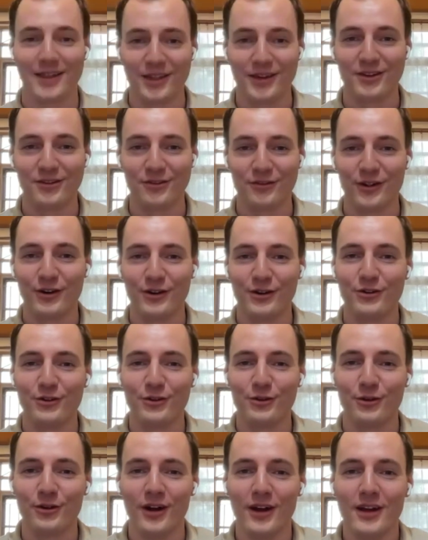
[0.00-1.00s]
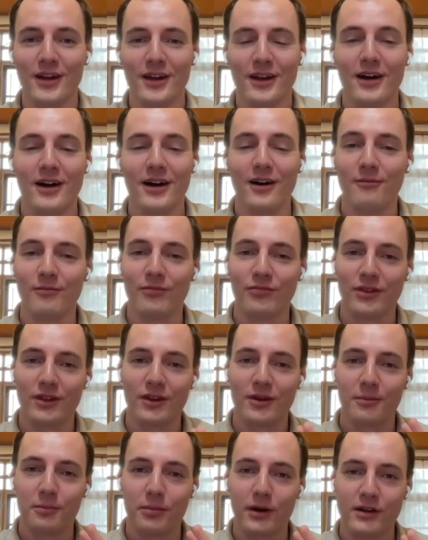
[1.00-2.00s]
that's very true.
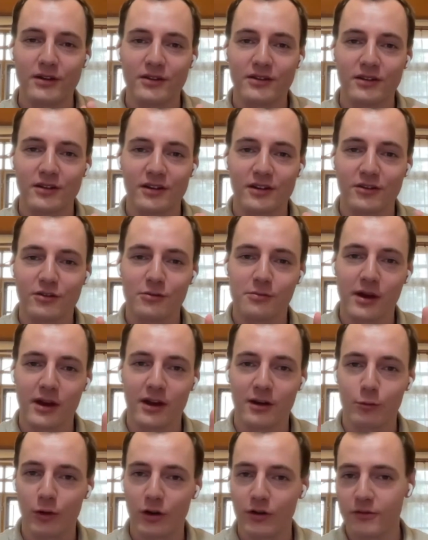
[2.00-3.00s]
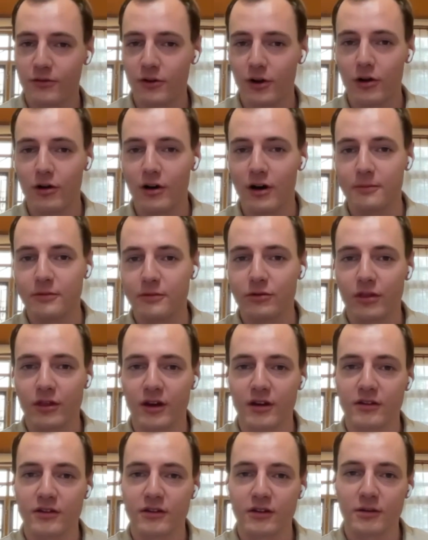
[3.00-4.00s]
But to make one follow-up to
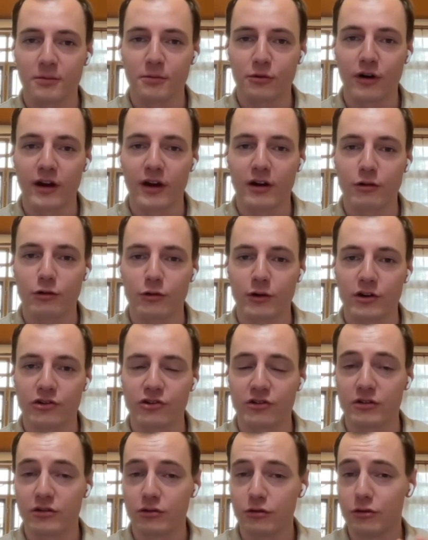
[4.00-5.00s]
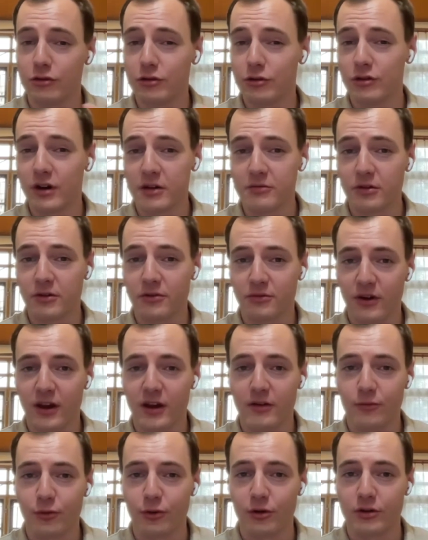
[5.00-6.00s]
that prior question, do you have a
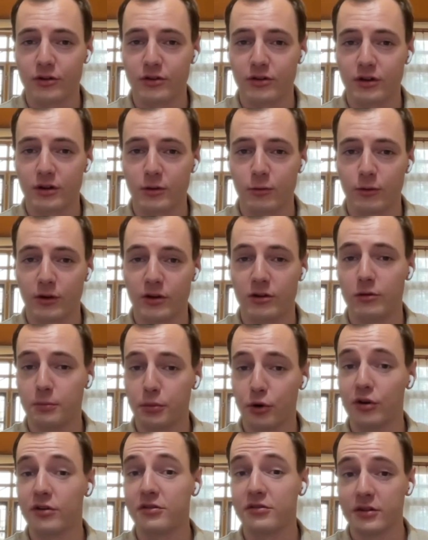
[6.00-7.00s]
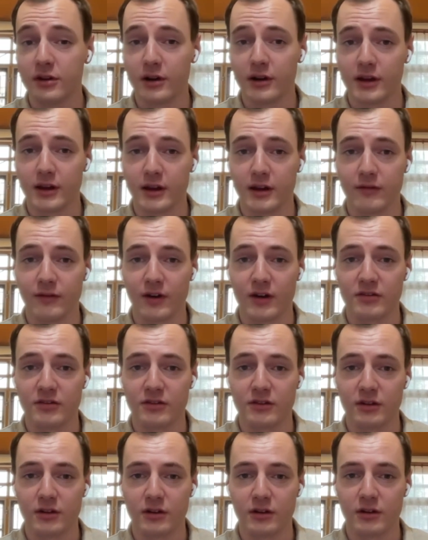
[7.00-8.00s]
favorite when you personally
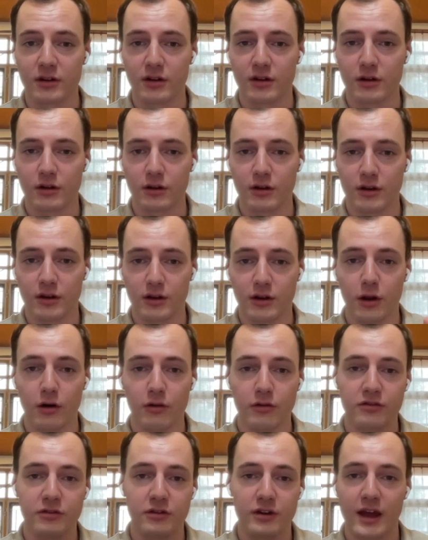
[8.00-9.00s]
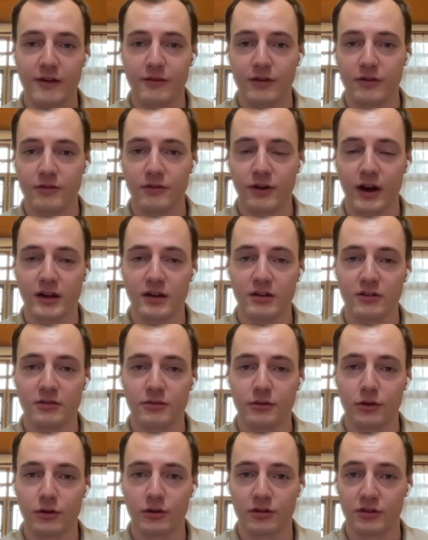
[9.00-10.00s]
invest in loans on heavy finance
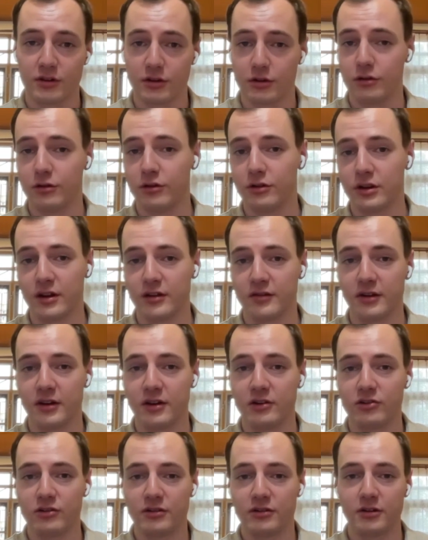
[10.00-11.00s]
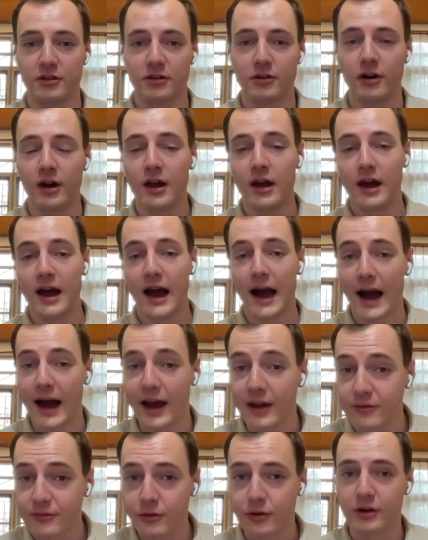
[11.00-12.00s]
for securitization? So
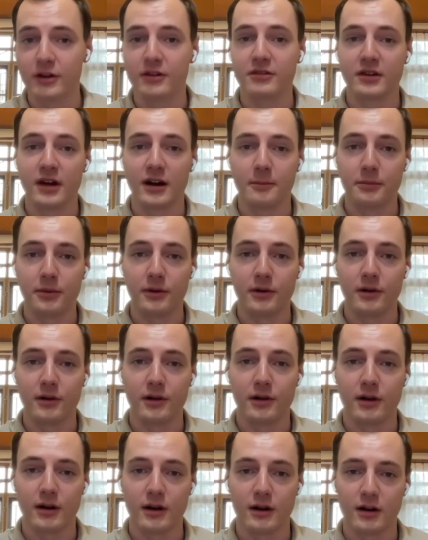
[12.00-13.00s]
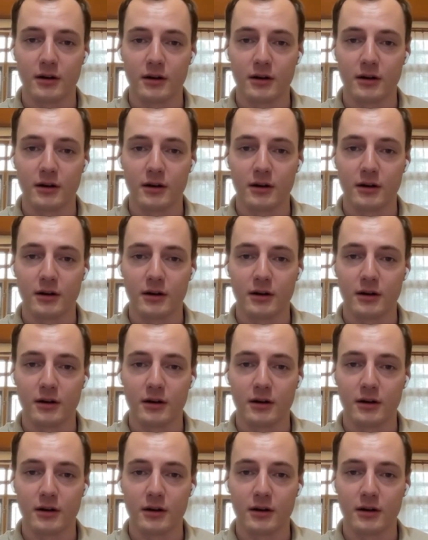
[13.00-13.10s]
I, for example,